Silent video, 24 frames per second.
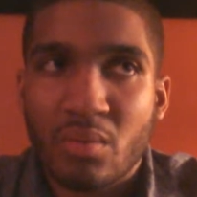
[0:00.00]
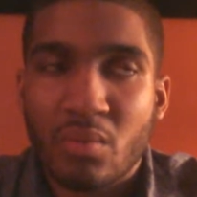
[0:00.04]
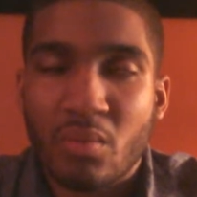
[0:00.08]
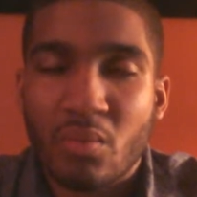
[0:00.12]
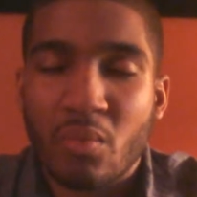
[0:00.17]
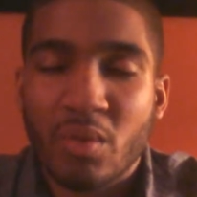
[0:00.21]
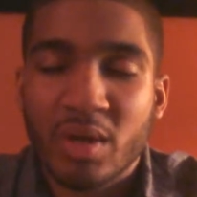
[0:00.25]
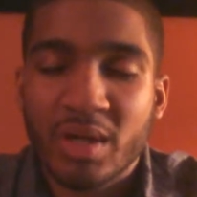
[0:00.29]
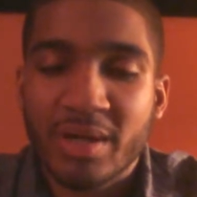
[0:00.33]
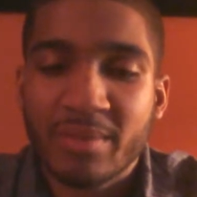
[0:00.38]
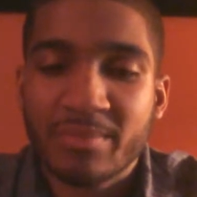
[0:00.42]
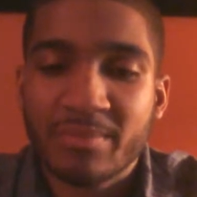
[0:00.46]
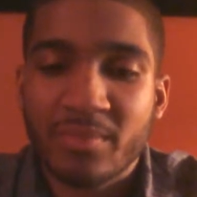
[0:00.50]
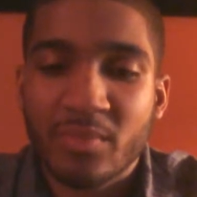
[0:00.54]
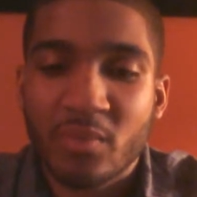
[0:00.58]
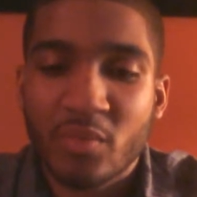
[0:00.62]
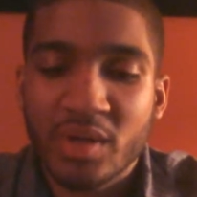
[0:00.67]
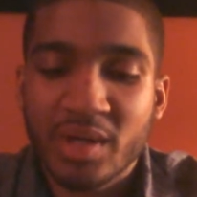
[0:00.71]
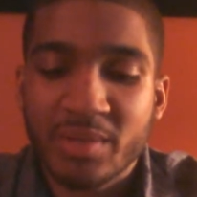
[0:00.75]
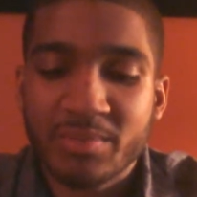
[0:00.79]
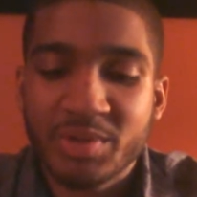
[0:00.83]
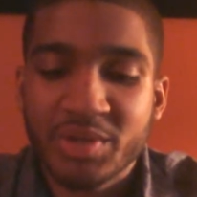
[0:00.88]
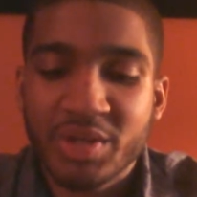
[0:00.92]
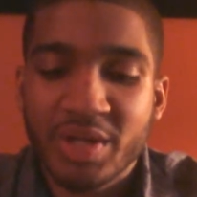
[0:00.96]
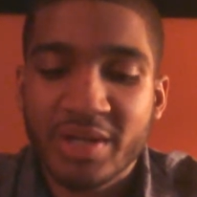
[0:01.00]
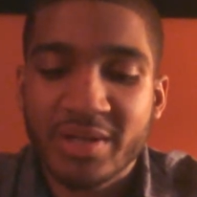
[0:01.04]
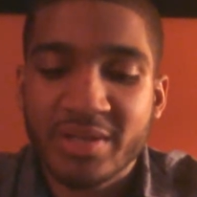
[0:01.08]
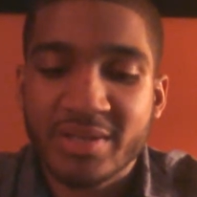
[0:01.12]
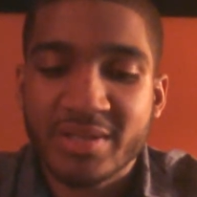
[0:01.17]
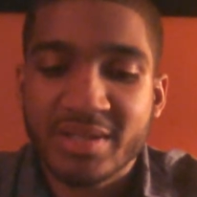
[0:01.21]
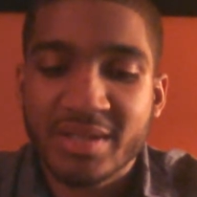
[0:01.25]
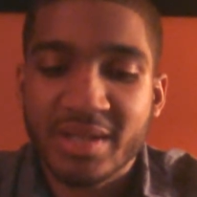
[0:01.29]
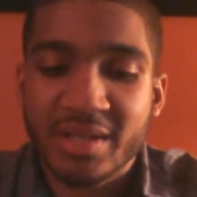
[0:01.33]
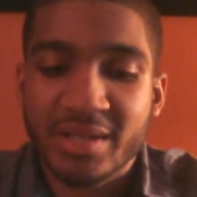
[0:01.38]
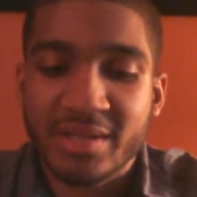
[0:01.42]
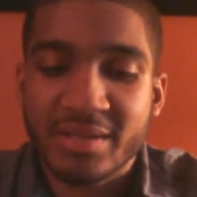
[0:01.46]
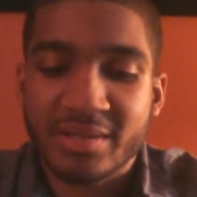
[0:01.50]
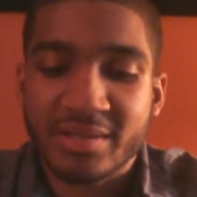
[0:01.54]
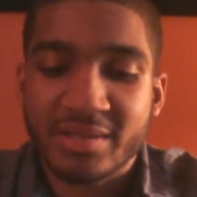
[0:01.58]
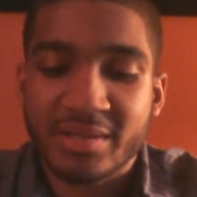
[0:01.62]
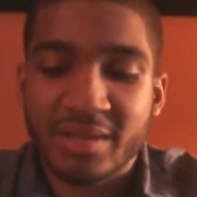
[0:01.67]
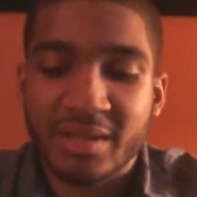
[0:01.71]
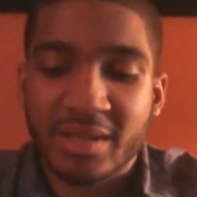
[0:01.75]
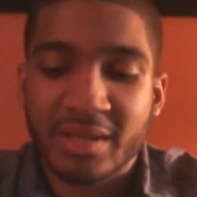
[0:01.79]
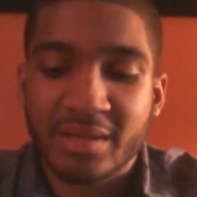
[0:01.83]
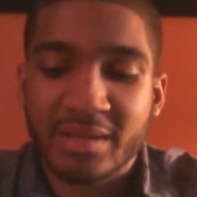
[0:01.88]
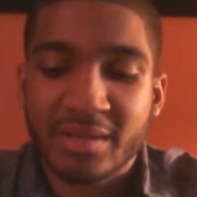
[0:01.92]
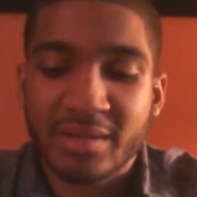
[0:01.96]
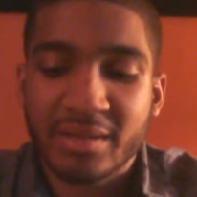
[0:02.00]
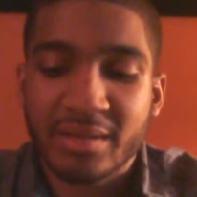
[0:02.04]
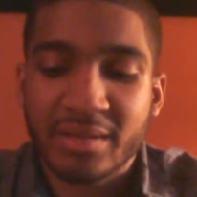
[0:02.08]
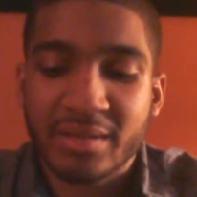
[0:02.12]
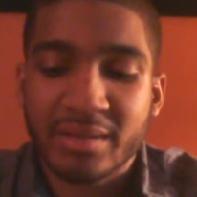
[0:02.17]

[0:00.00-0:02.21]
what I'm trying to say is that